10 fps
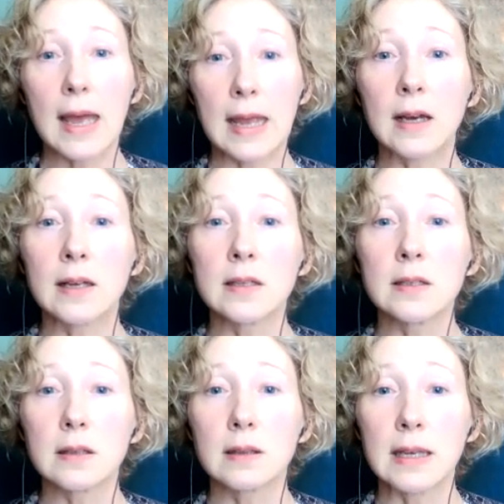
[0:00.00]

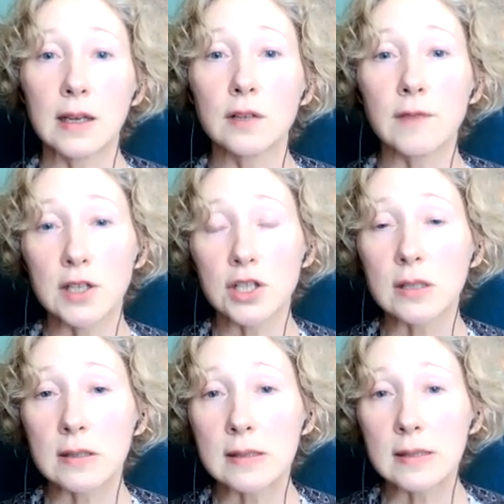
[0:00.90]
And the
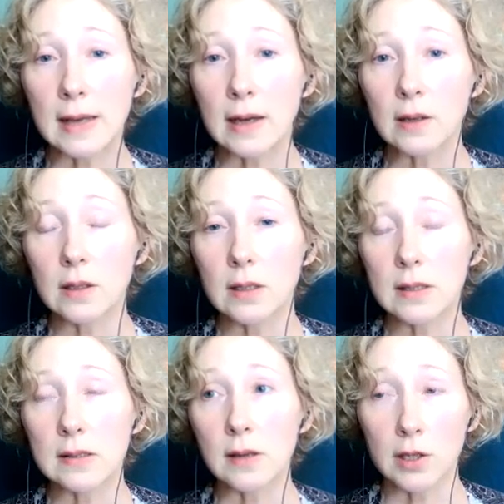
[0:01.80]
interventions that
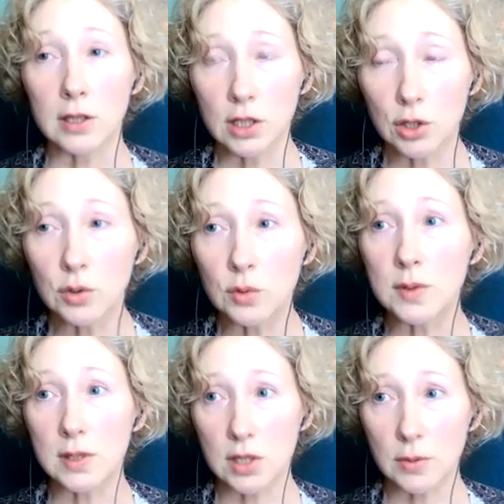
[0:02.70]
is, are
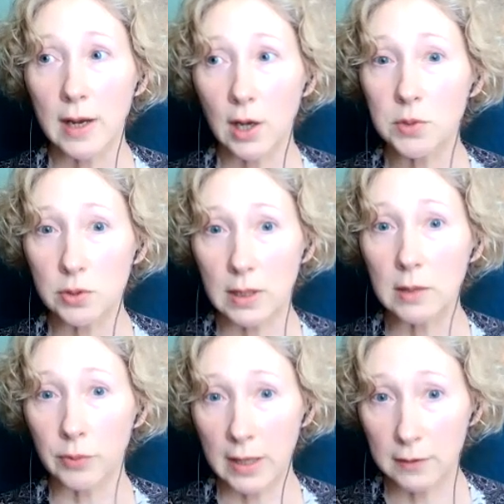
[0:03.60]
used to help
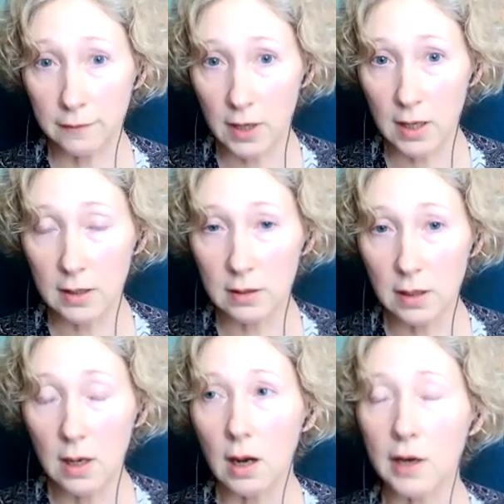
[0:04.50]
treat brain fog
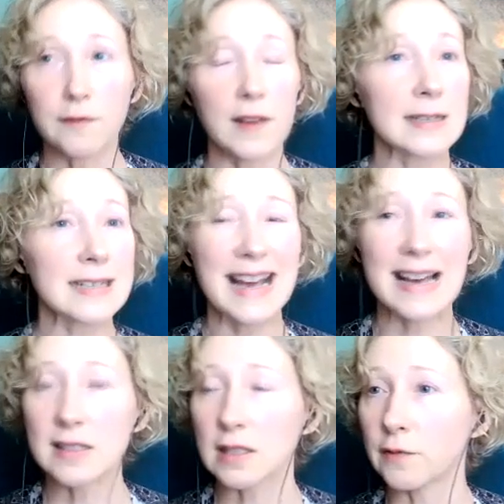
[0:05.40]
are
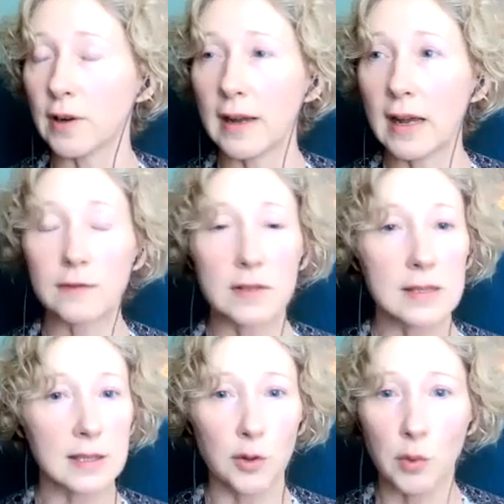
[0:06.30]
fantastic for every
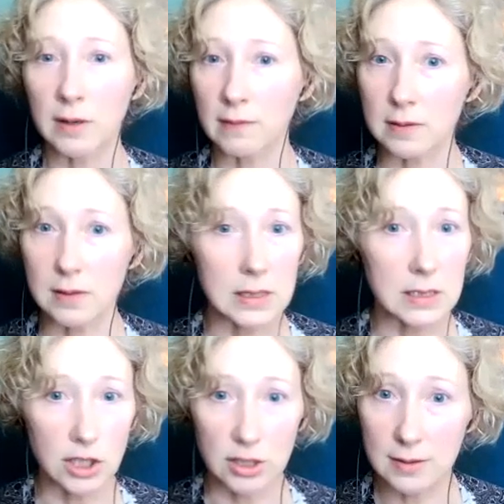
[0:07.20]
single one of those
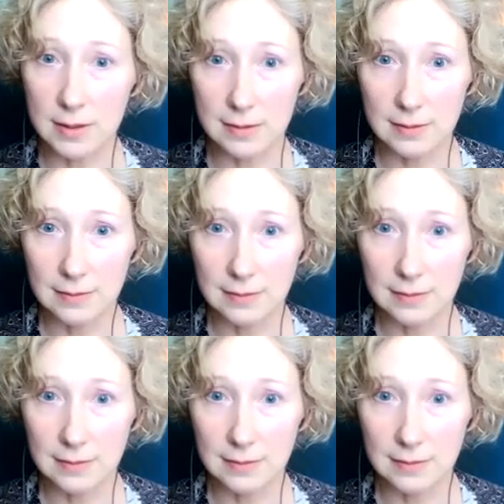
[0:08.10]
conditions,